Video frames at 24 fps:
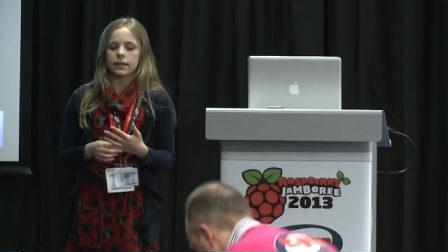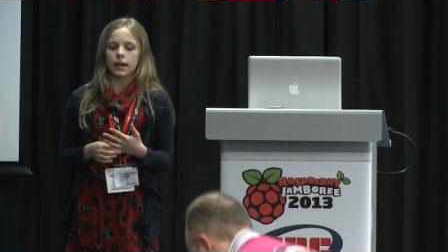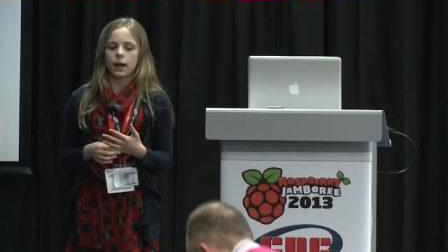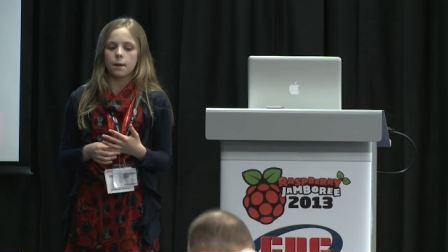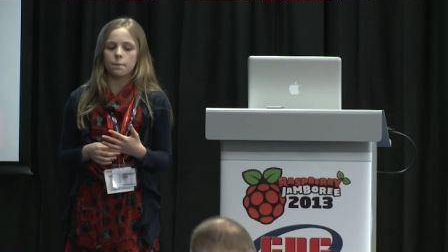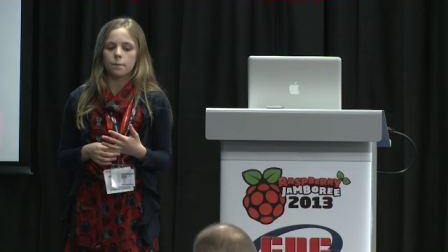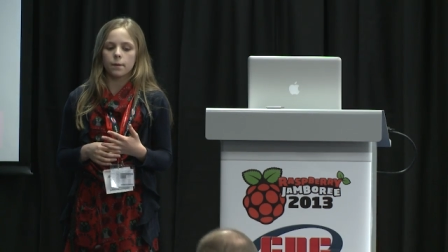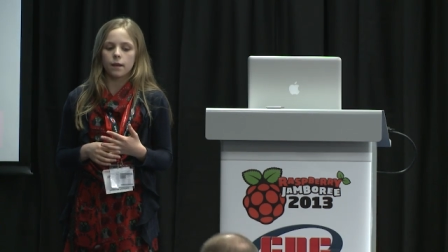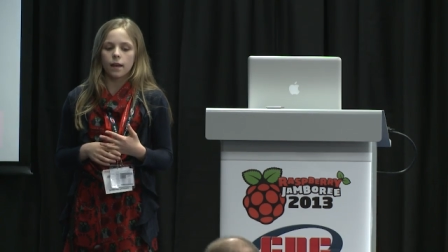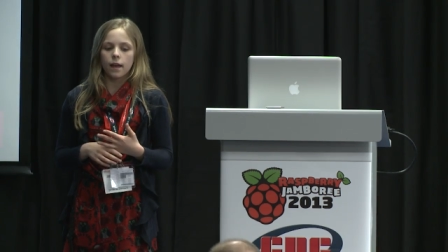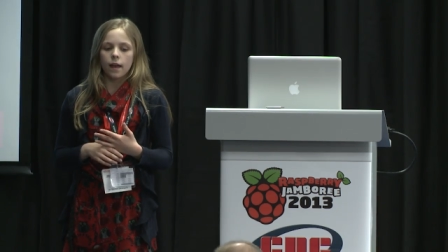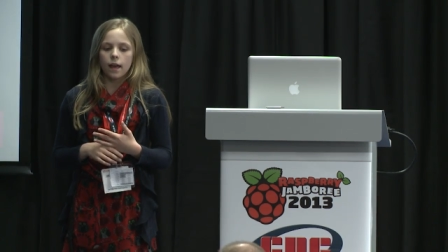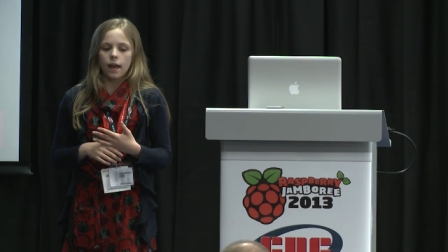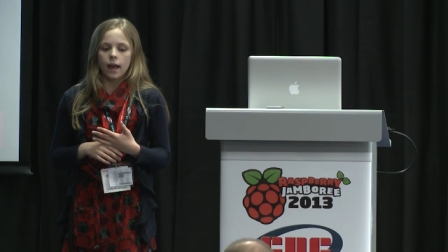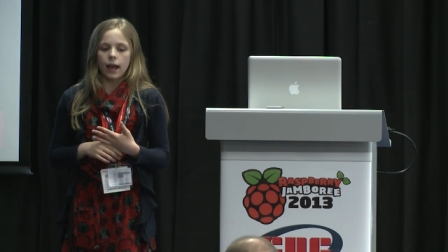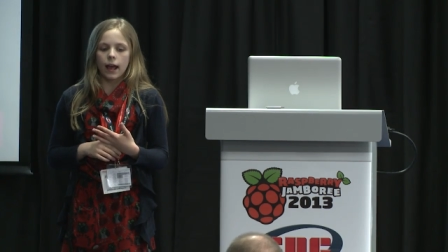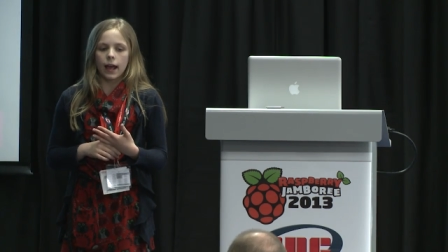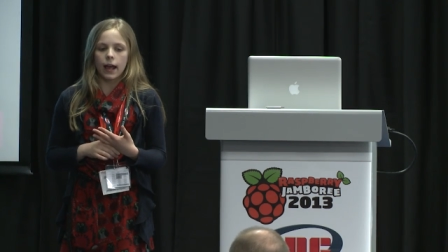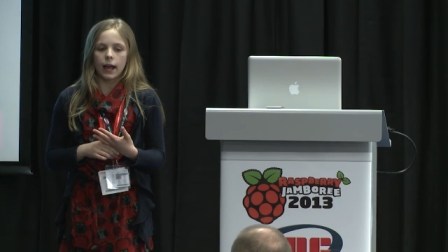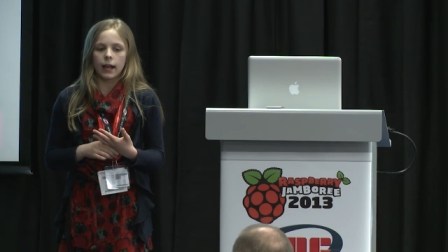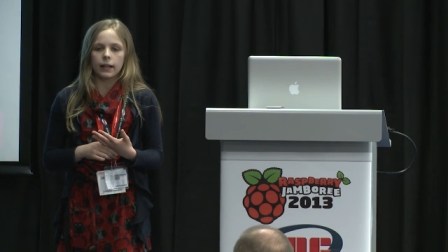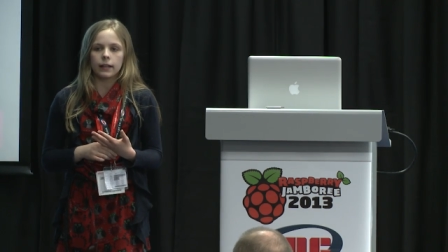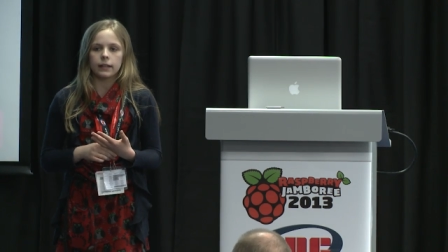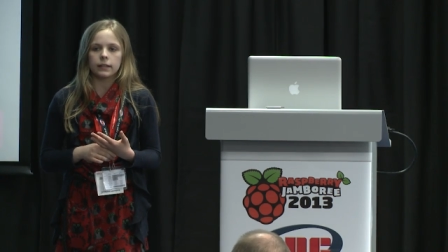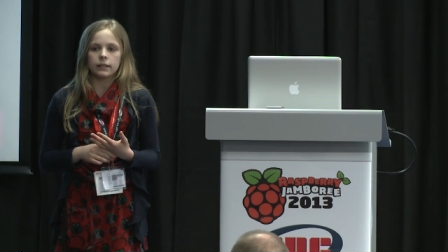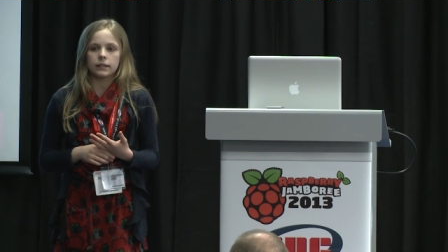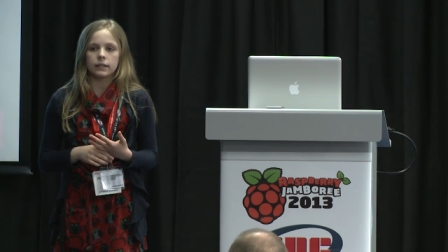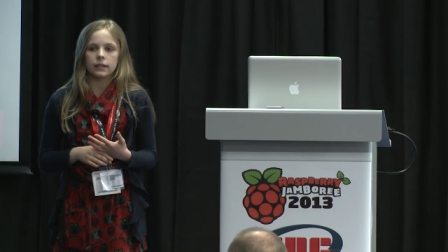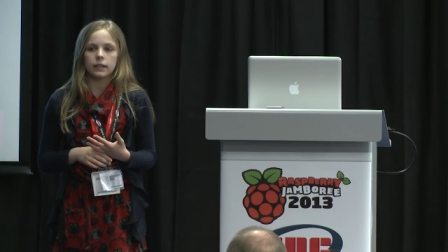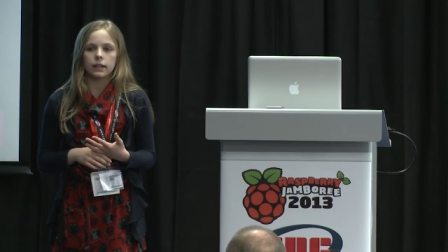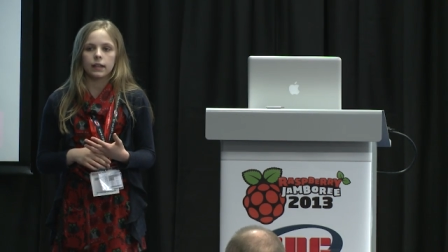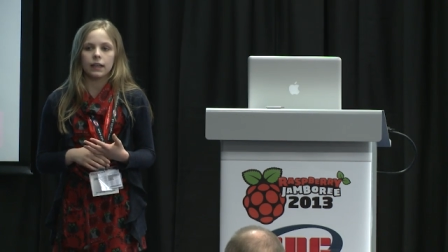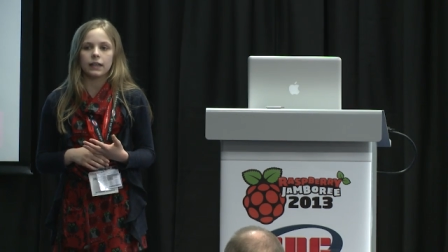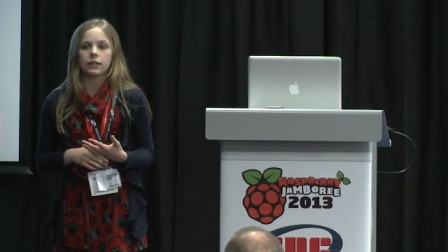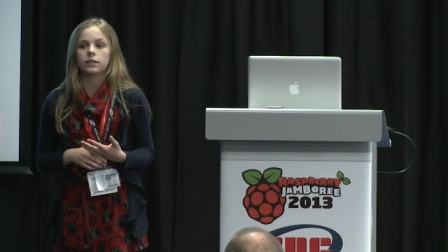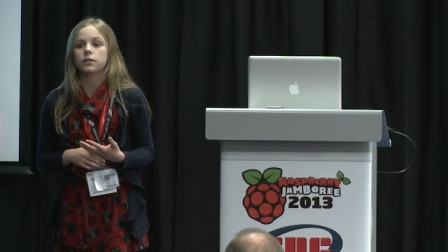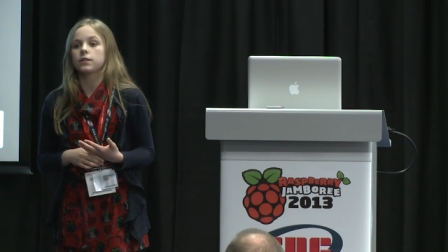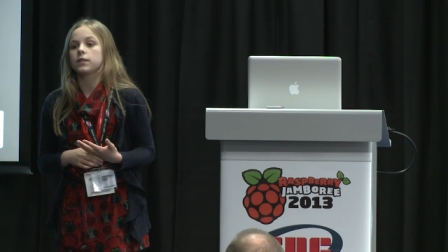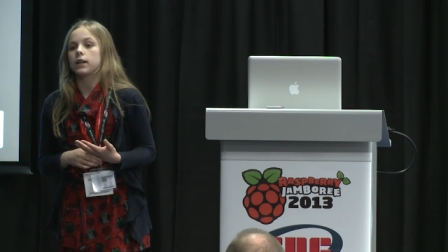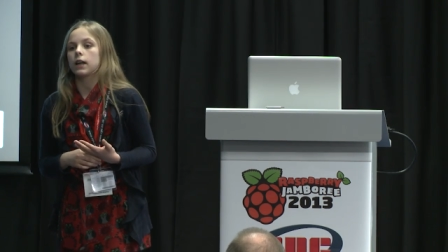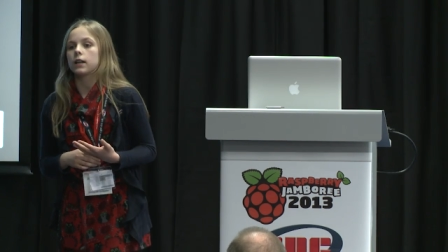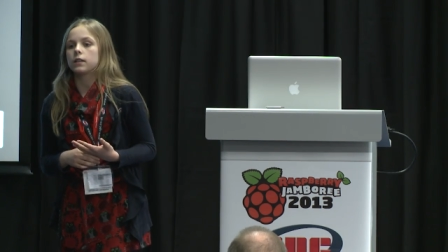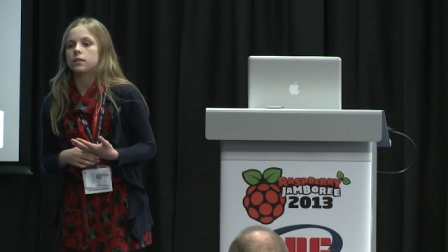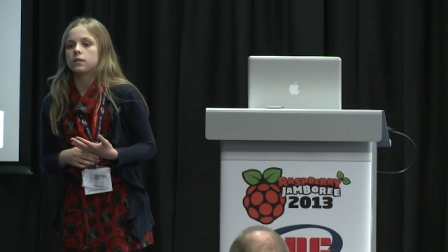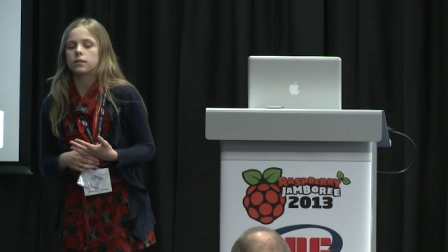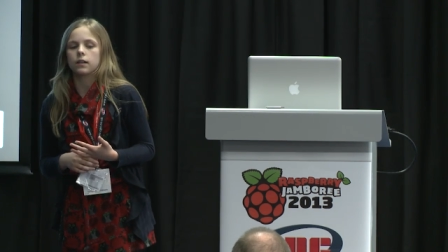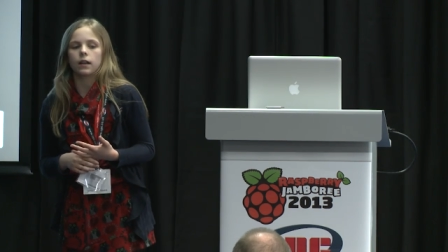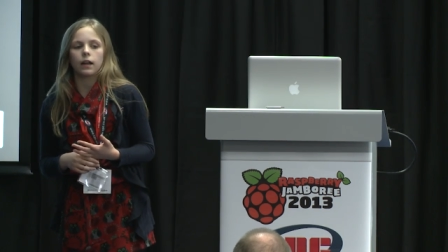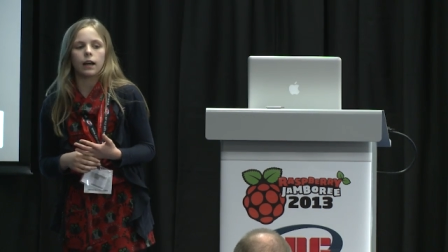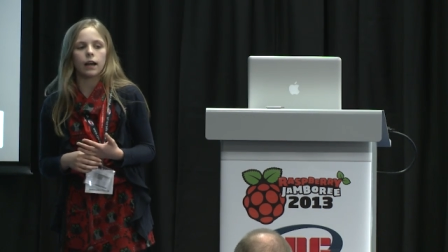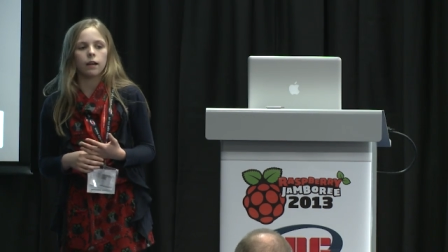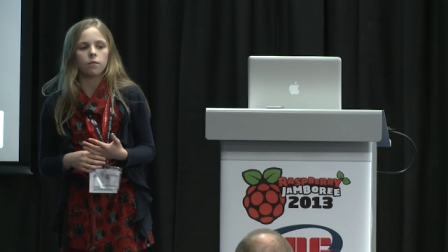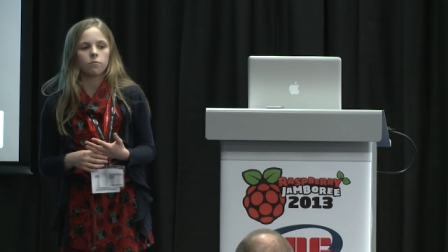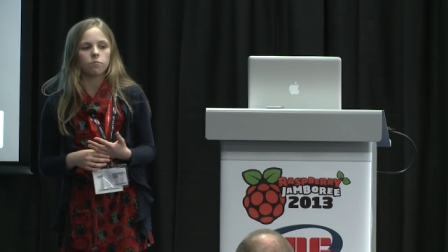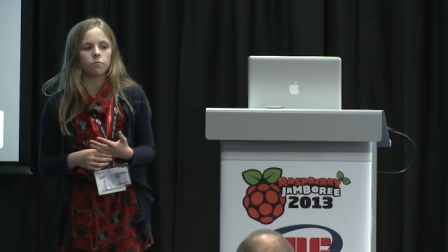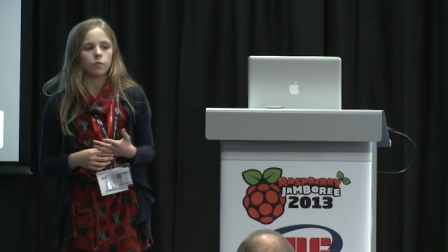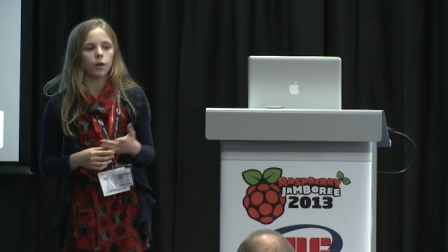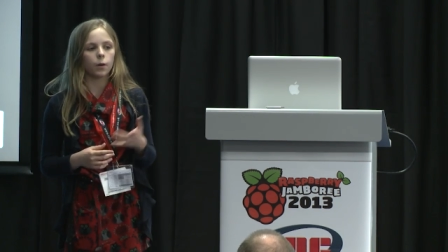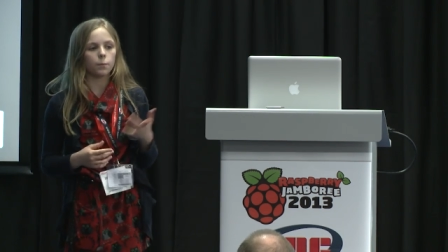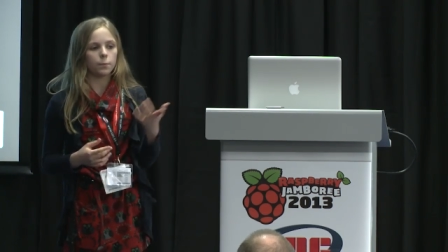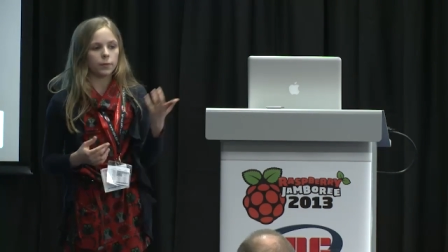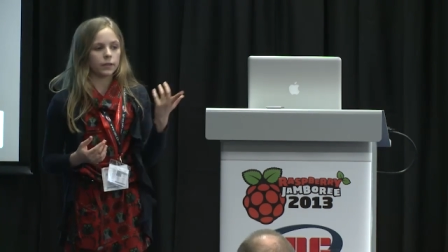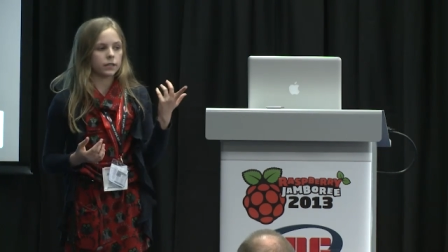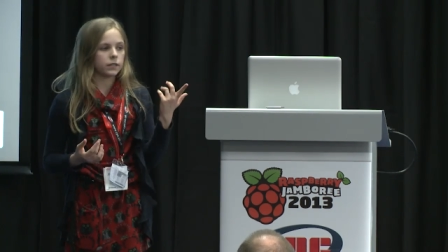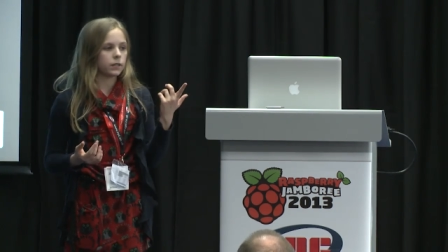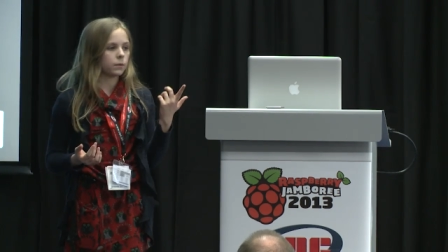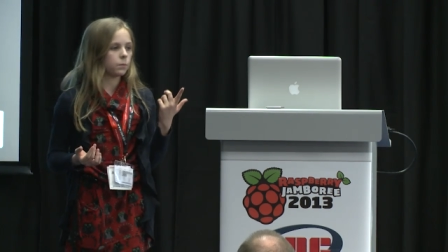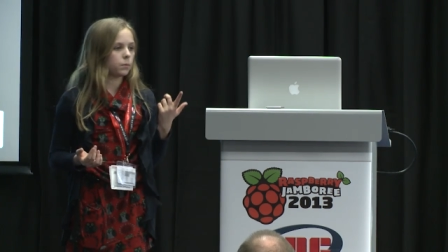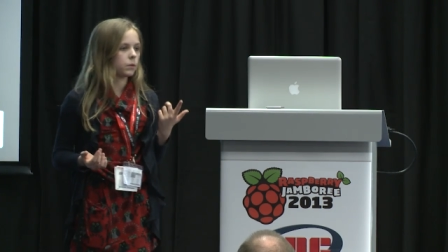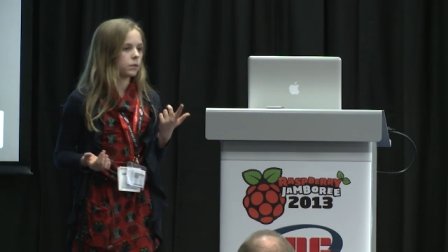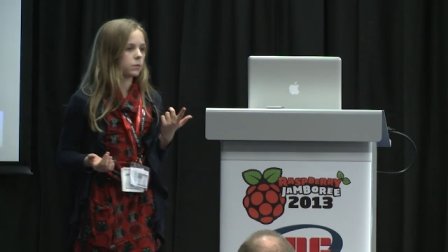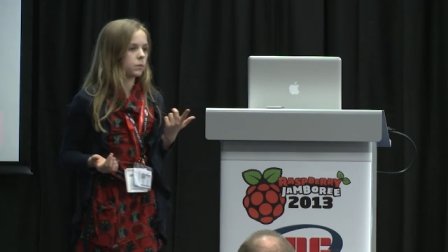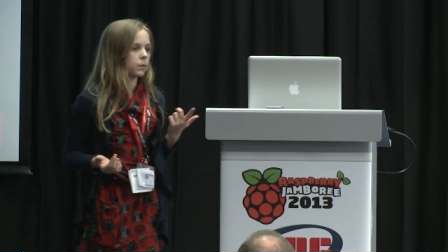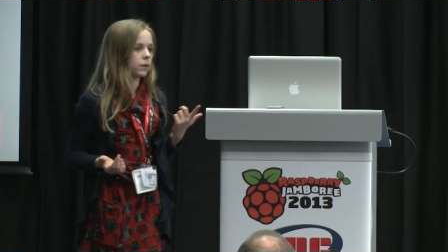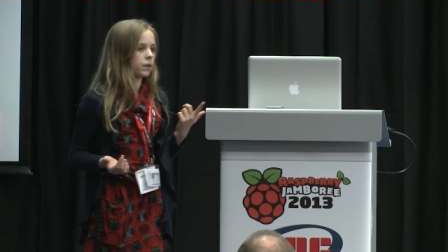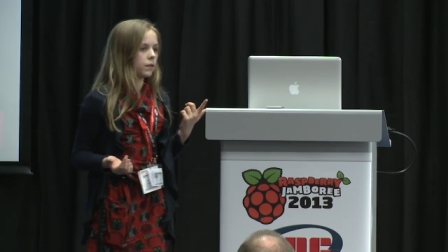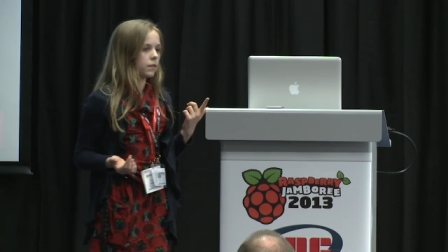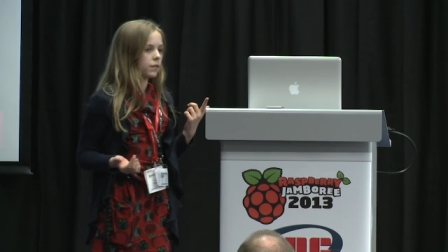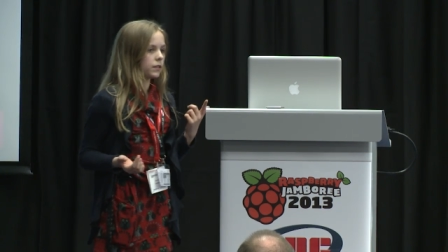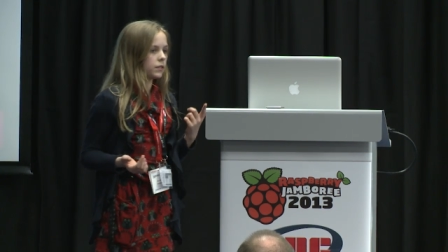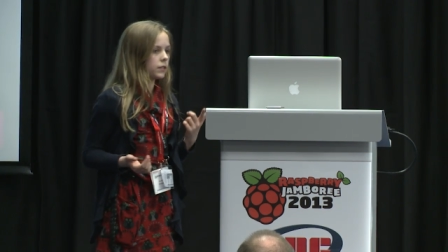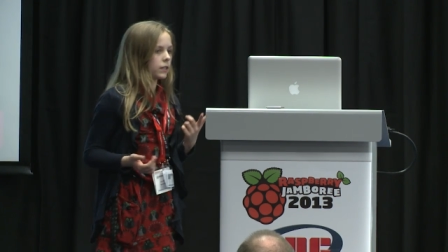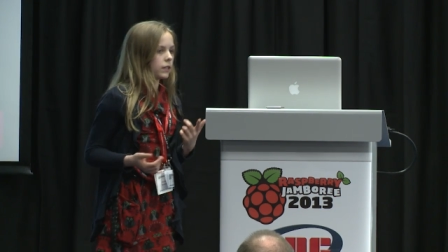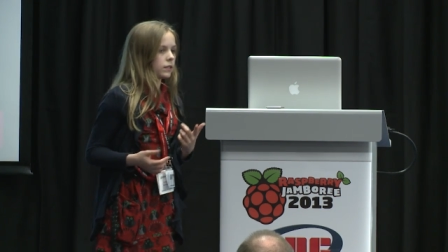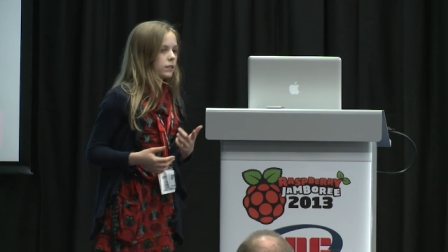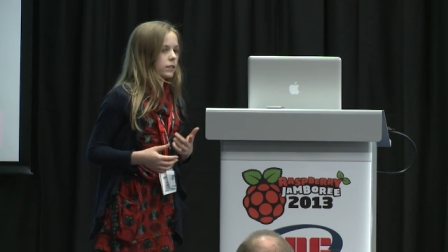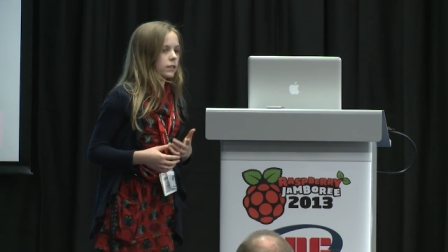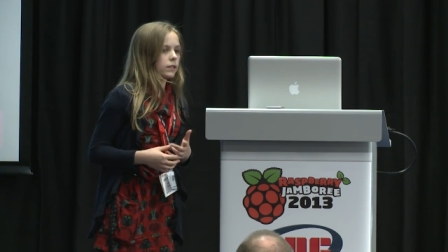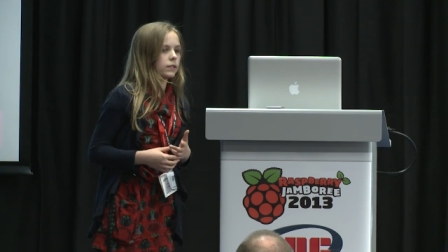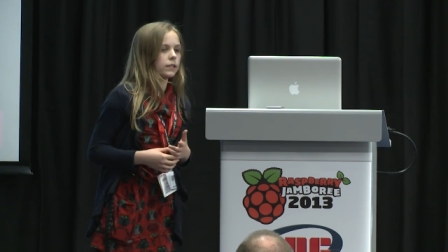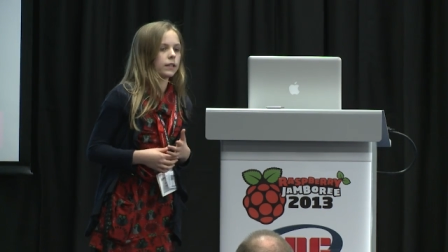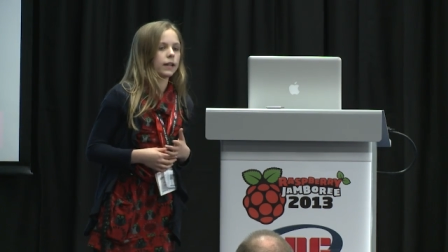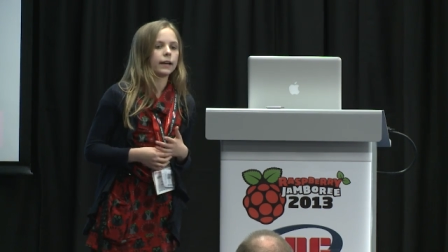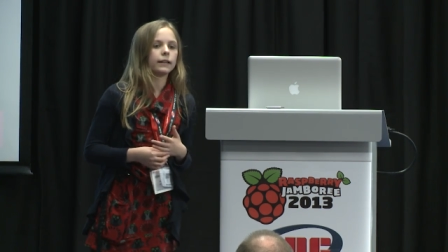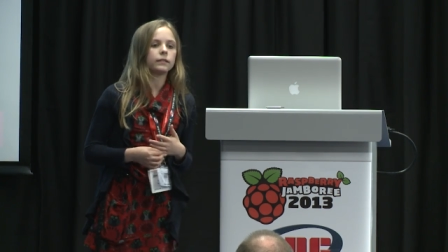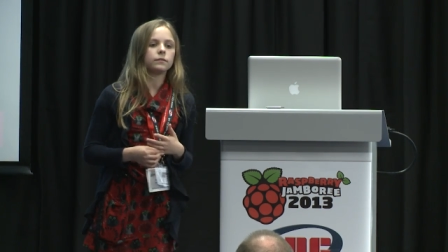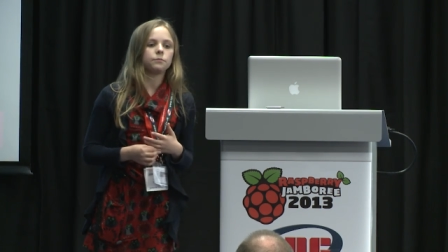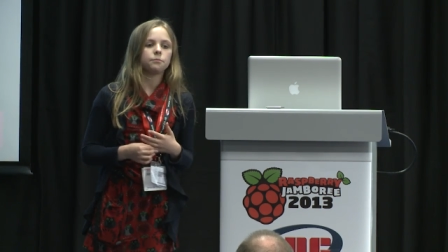up and it's judged. Um, Rob Bishop was one of the judges there.